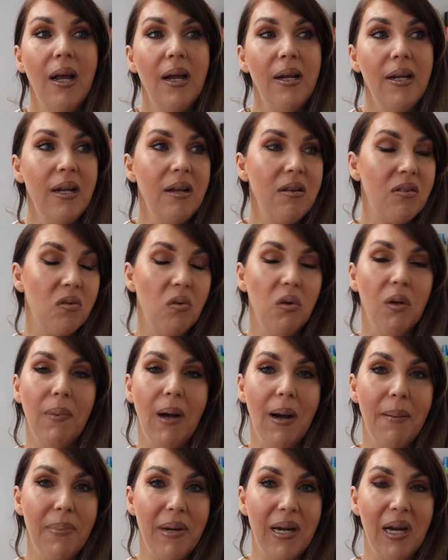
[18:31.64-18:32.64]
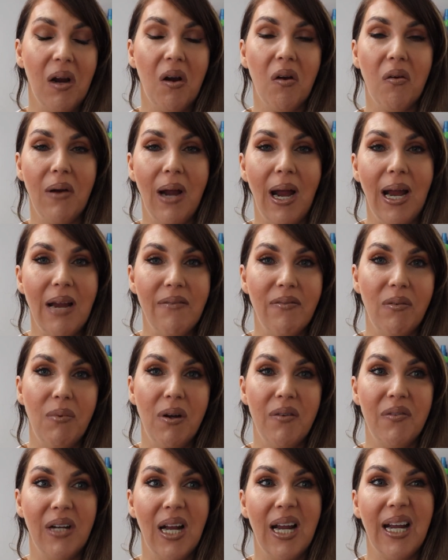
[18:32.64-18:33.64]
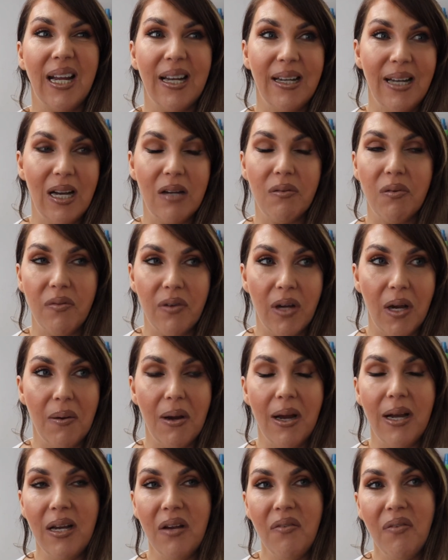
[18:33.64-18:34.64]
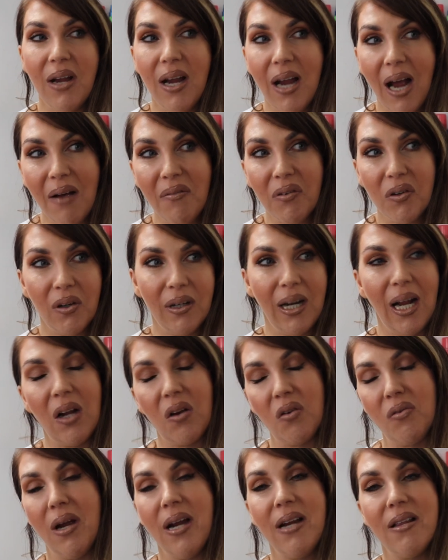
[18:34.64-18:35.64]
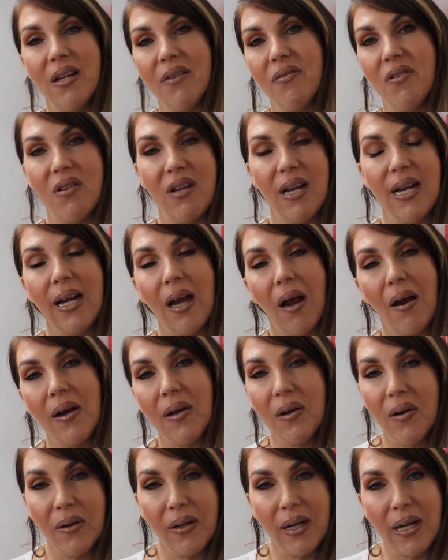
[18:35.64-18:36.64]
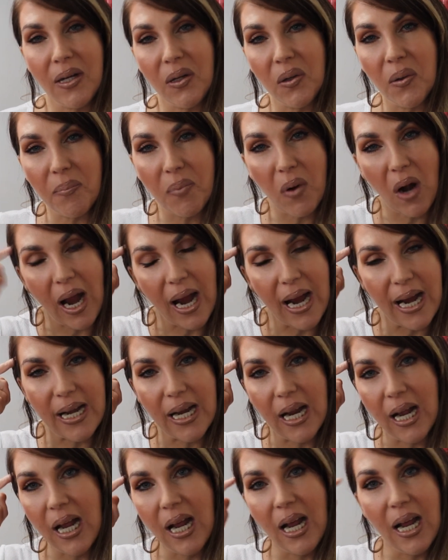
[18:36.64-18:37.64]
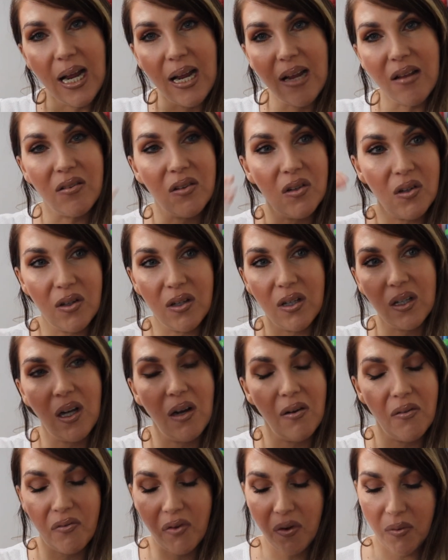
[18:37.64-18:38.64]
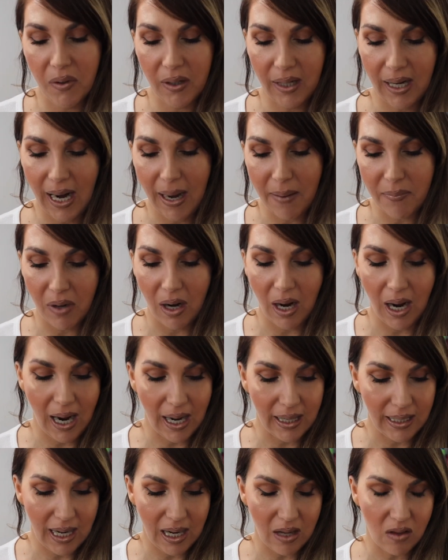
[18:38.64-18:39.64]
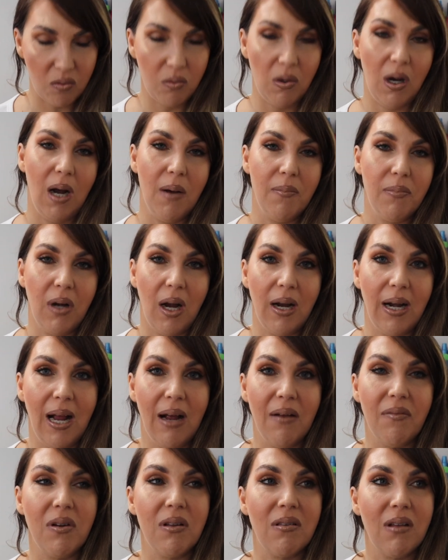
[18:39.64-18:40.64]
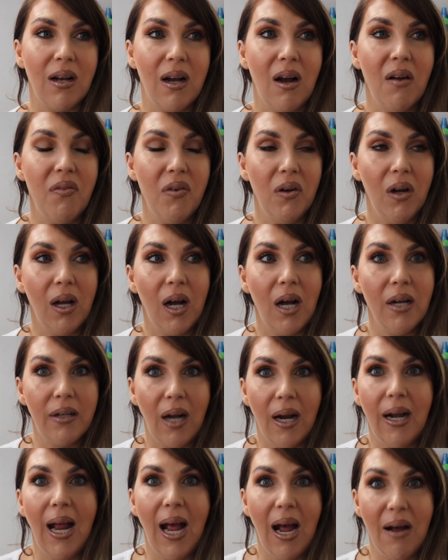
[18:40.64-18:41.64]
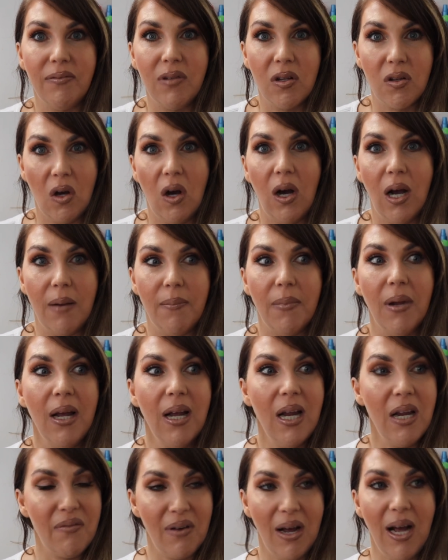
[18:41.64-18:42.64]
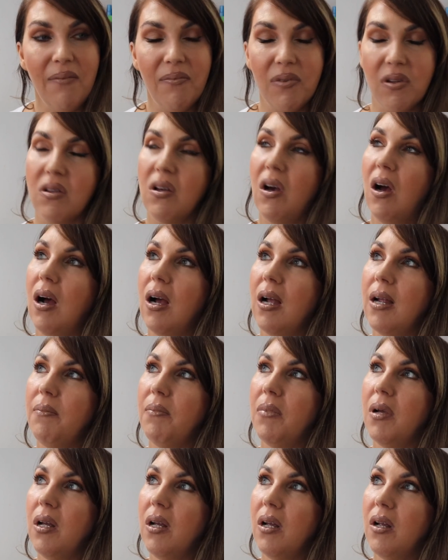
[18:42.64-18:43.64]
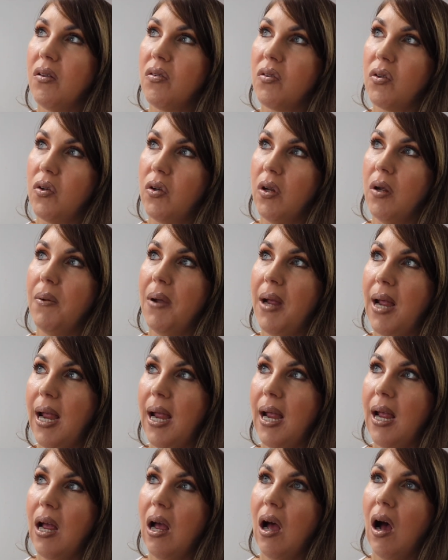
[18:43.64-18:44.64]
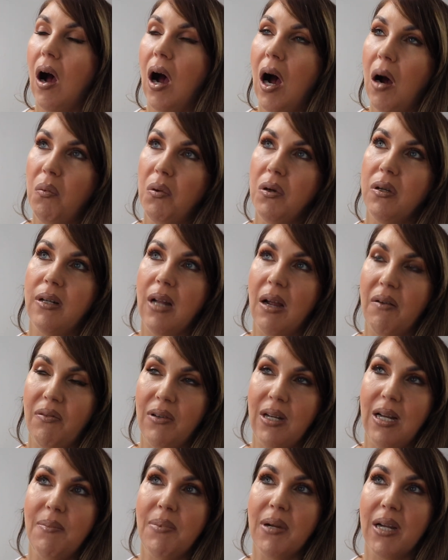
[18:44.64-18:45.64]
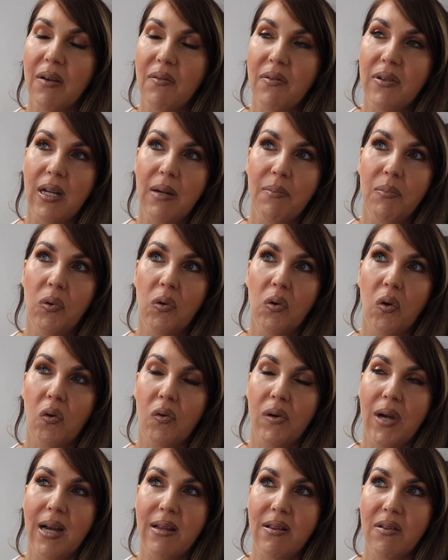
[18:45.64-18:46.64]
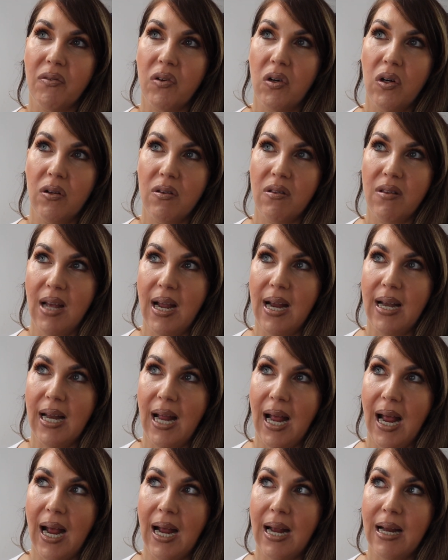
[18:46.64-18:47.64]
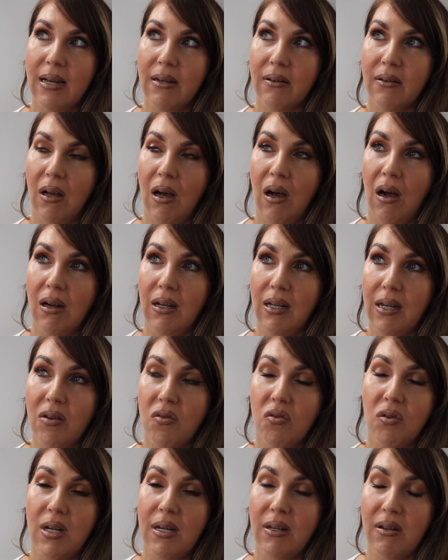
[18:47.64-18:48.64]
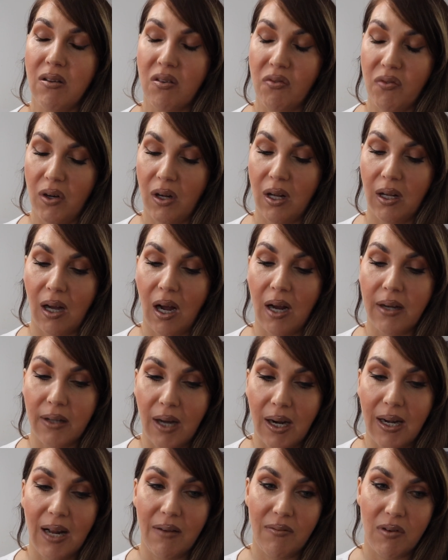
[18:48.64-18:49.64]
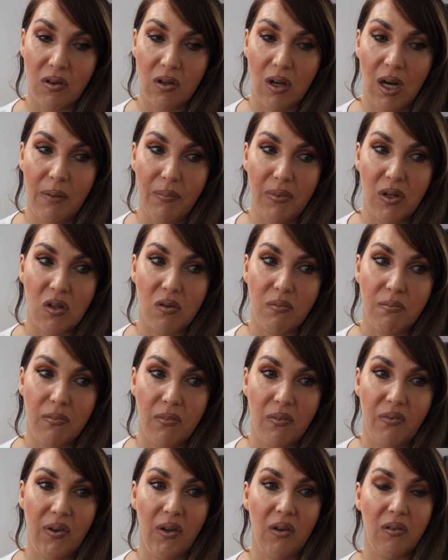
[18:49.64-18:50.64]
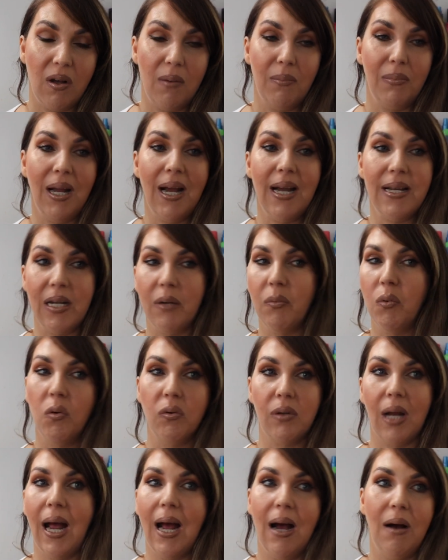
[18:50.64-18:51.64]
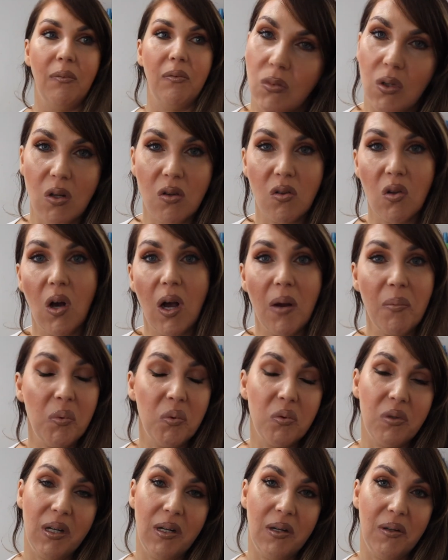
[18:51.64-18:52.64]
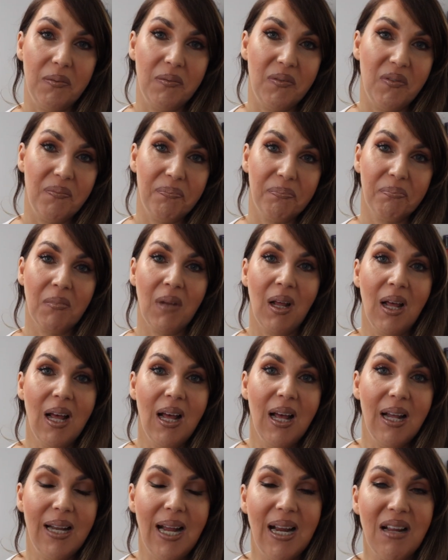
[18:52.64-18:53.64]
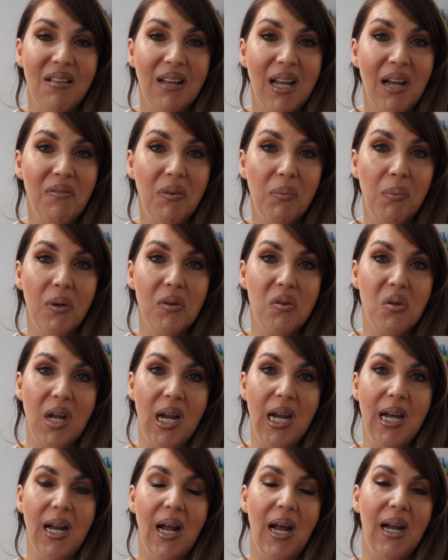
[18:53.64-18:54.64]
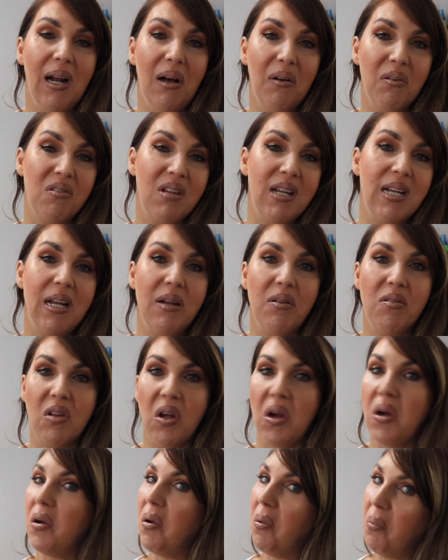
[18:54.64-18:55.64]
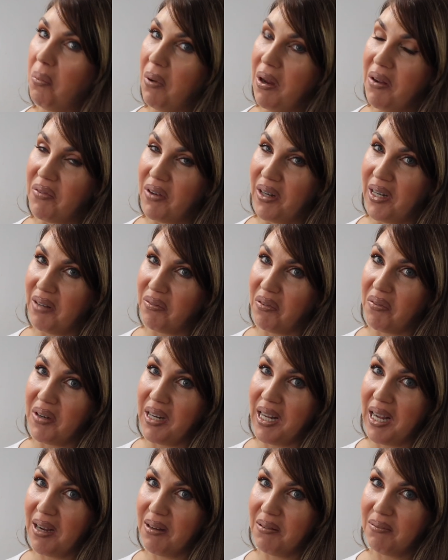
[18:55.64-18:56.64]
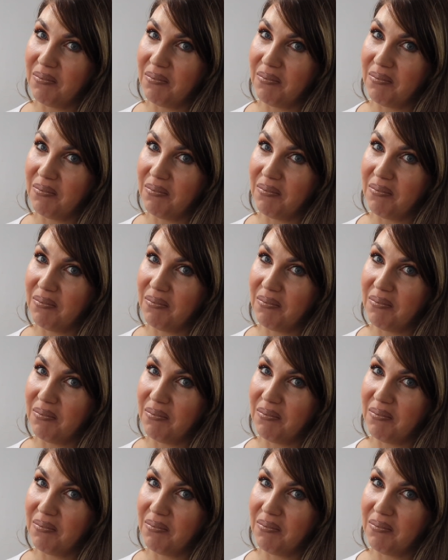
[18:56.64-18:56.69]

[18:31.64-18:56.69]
It's all about being creative and whether they connect with you, and if you haven't got that creativity going on in your brain, it's not going to come through on camera. And that's what I don't have. It's like I feel like I don't have the time. If I had the time to do it, I would definitely be giving you more creative content, and I literally just feel like I don't have a time, which feels I'm letting you all down. Time will tell. Thanks again for watching, and I'll see you soon with another video.